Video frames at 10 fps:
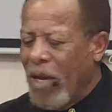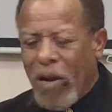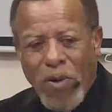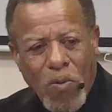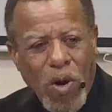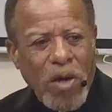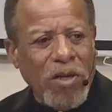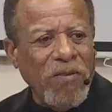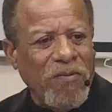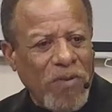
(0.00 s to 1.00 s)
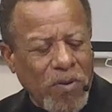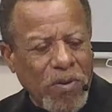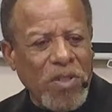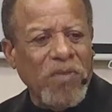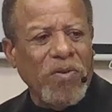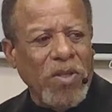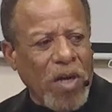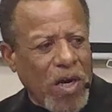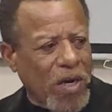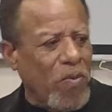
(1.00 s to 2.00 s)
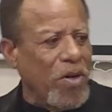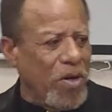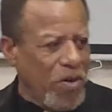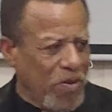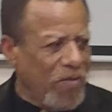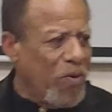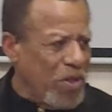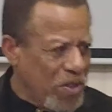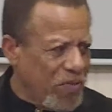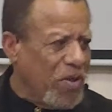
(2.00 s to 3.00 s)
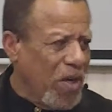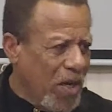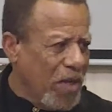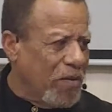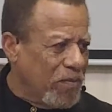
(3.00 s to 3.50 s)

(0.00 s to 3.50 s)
I want to walk in the fullness of God. I want to hear the voice of God.